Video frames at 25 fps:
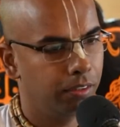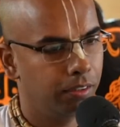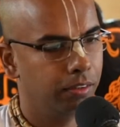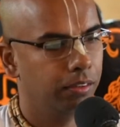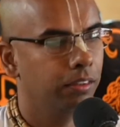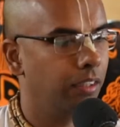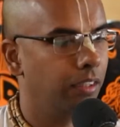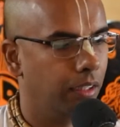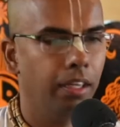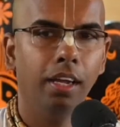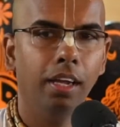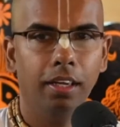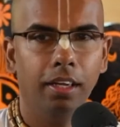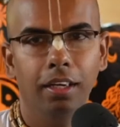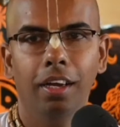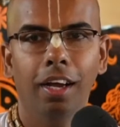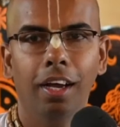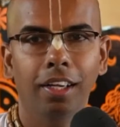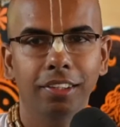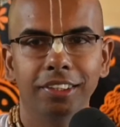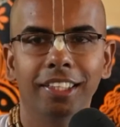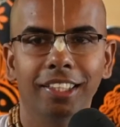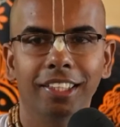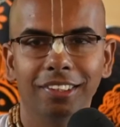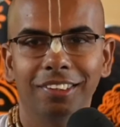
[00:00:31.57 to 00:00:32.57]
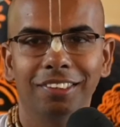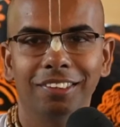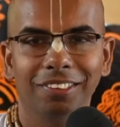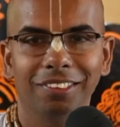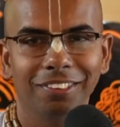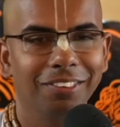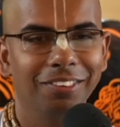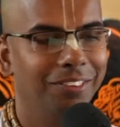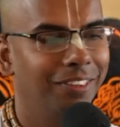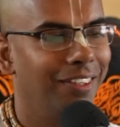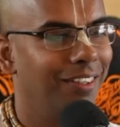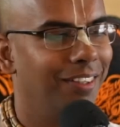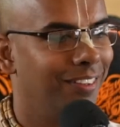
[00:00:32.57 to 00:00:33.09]
Yeah, I'll change.
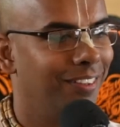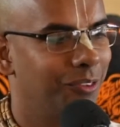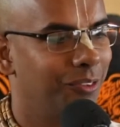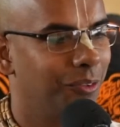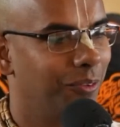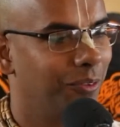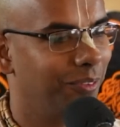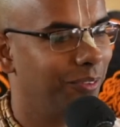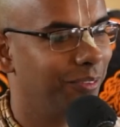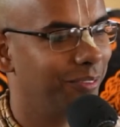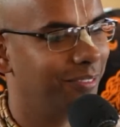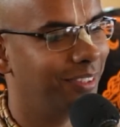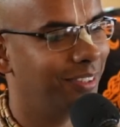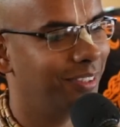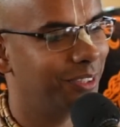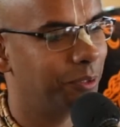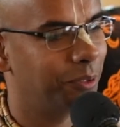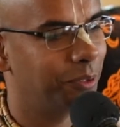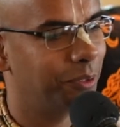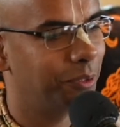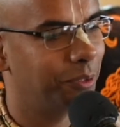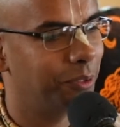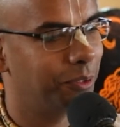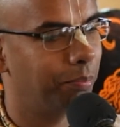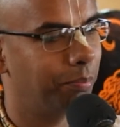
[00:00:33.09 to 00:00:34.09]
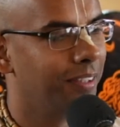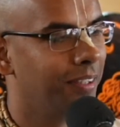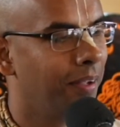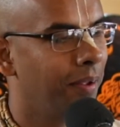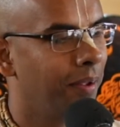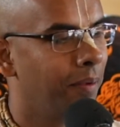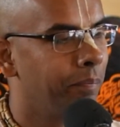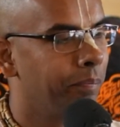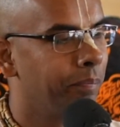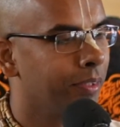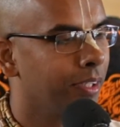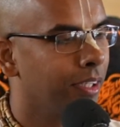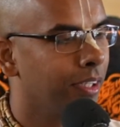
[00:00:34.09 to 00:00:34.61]
Yeah, so that's planned.
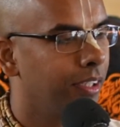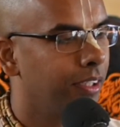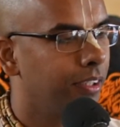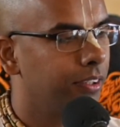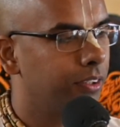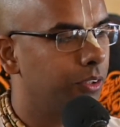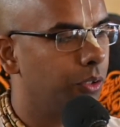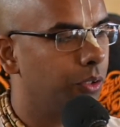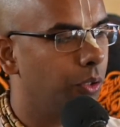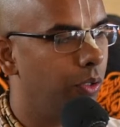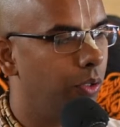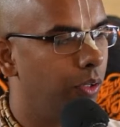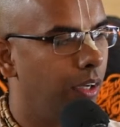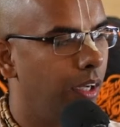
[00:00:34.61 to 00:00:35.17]
So